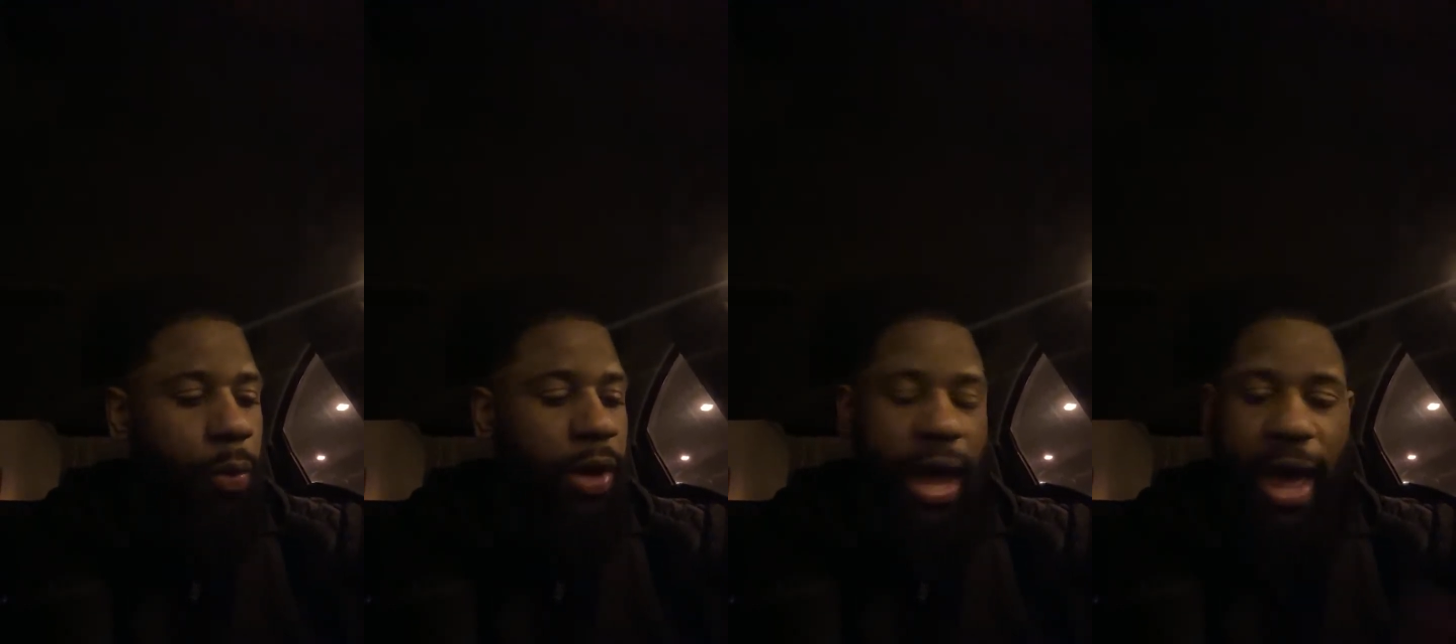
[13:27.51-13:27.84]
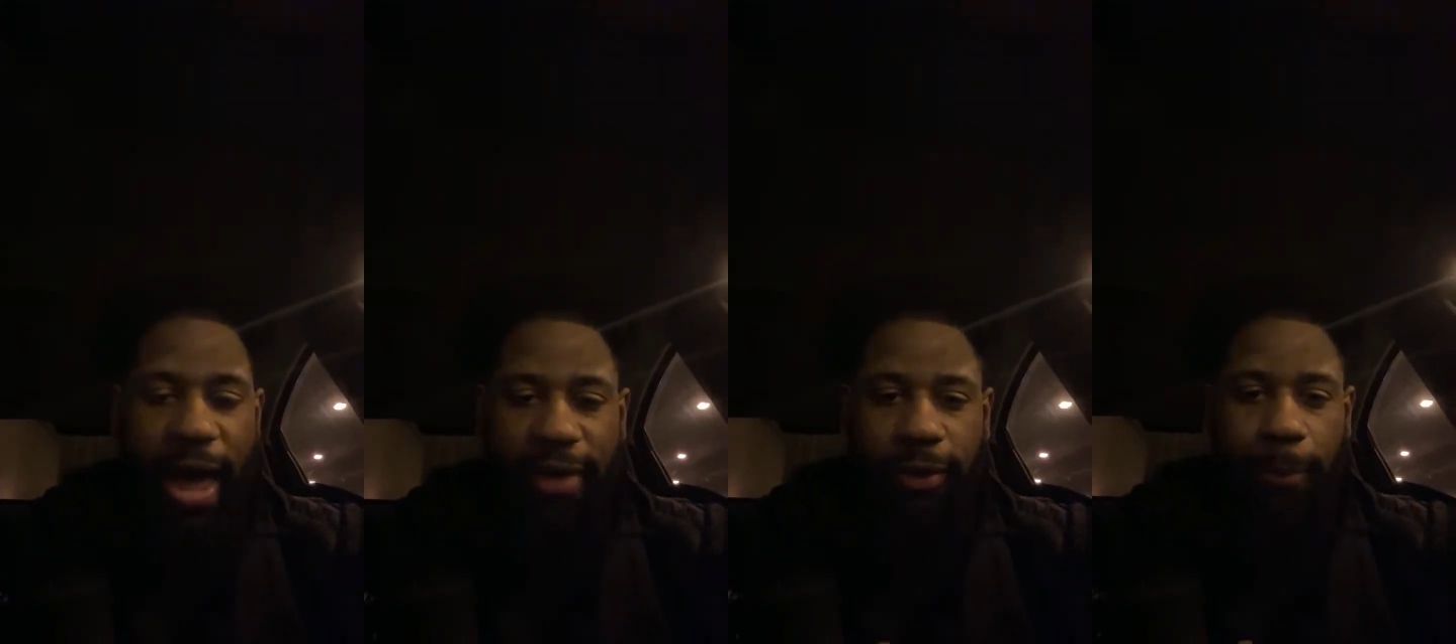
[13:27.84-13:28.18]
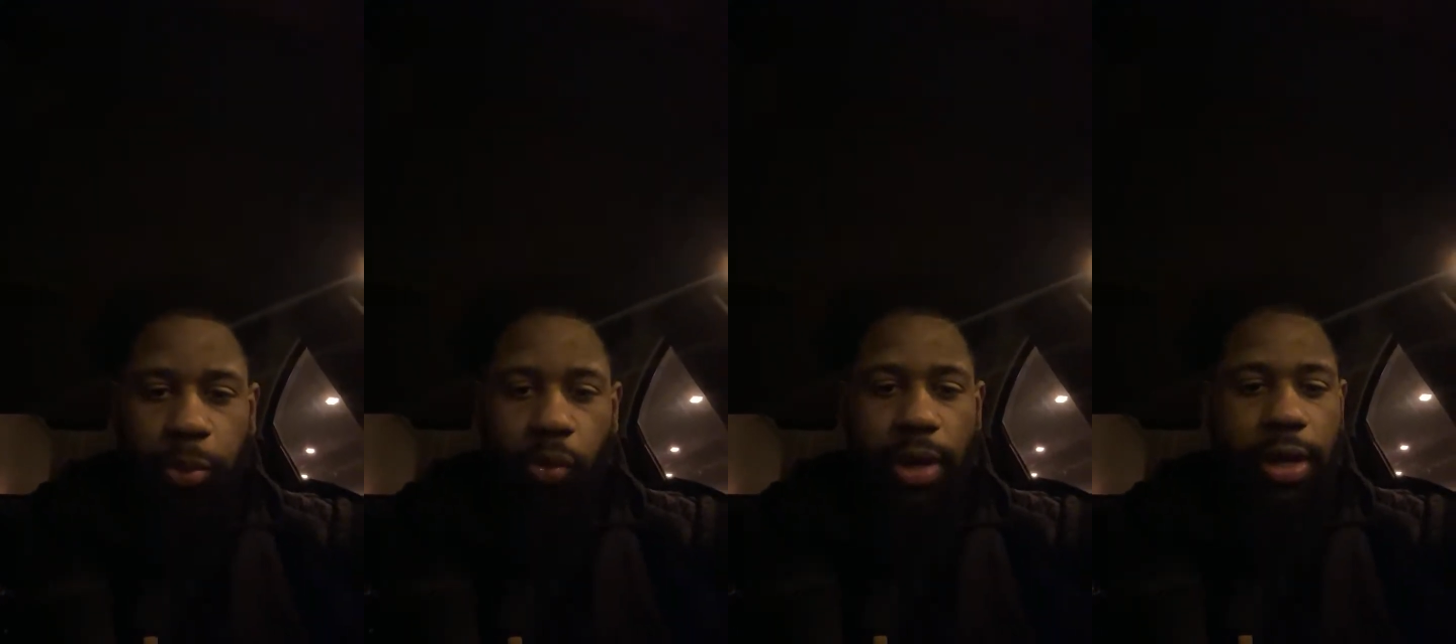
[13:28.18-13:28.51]
would have had to
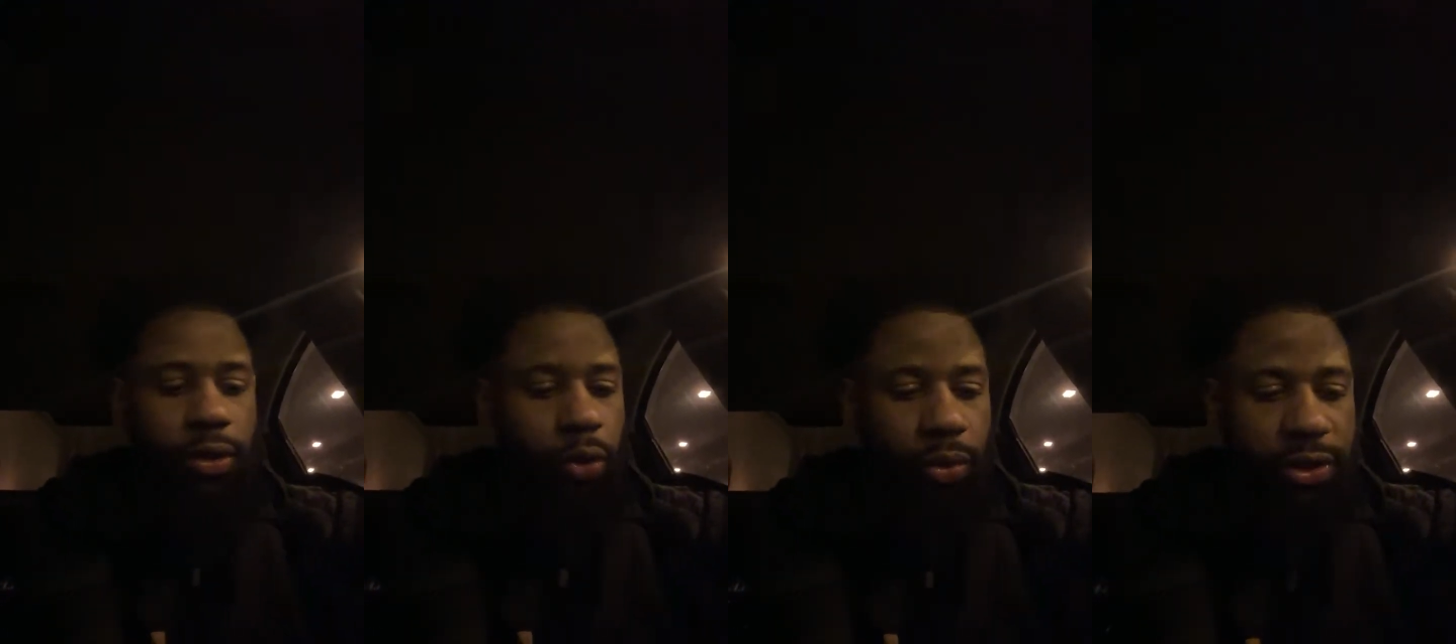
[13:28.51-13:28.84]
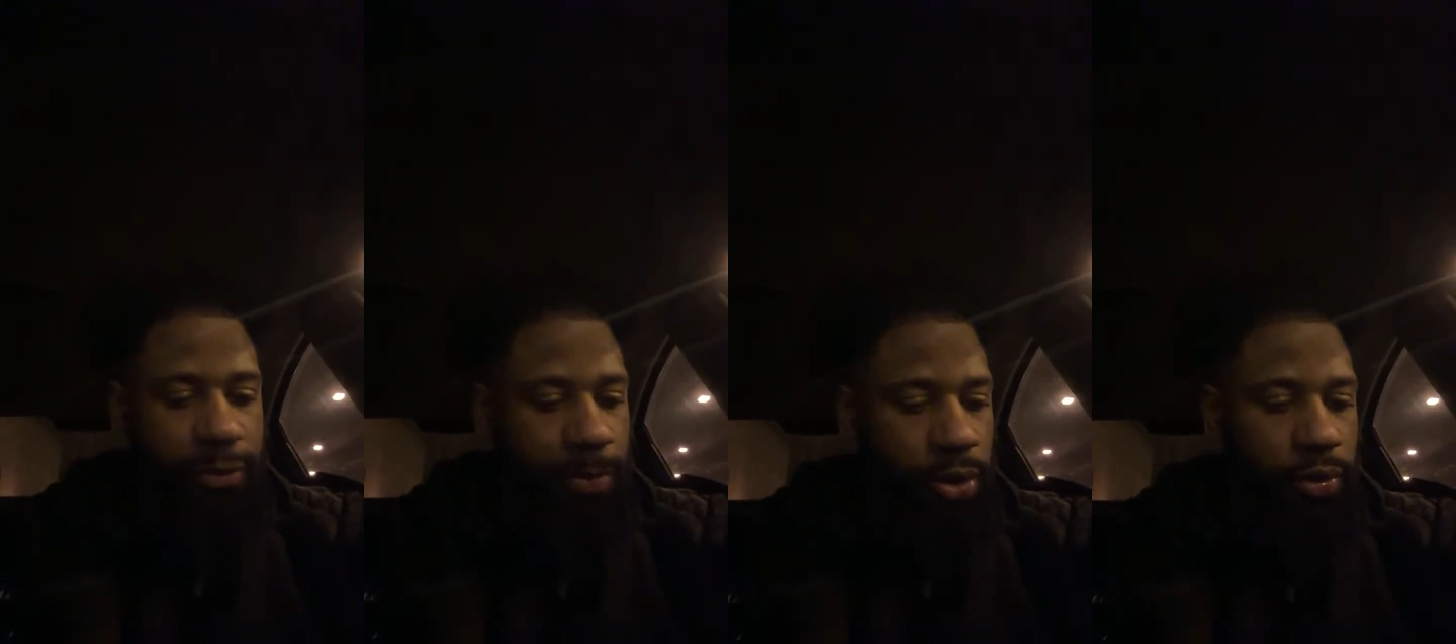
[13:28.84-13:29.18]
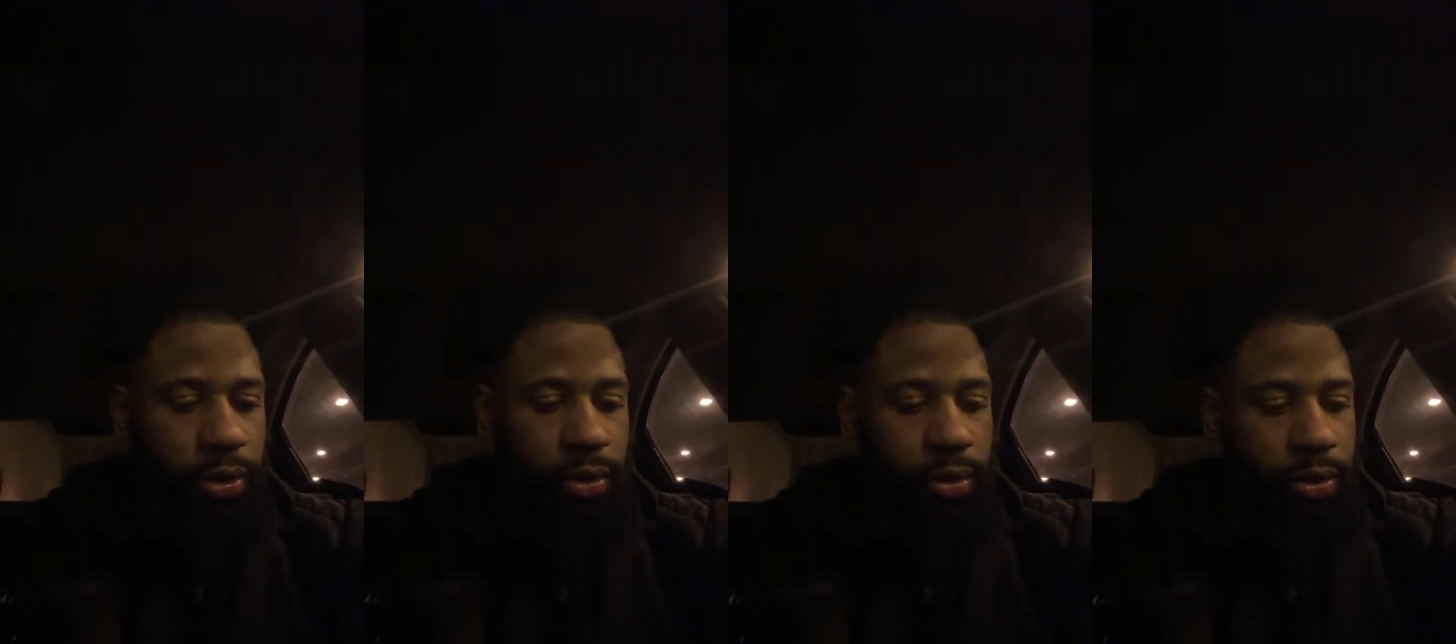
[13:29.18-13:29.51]
pray through the Spirit.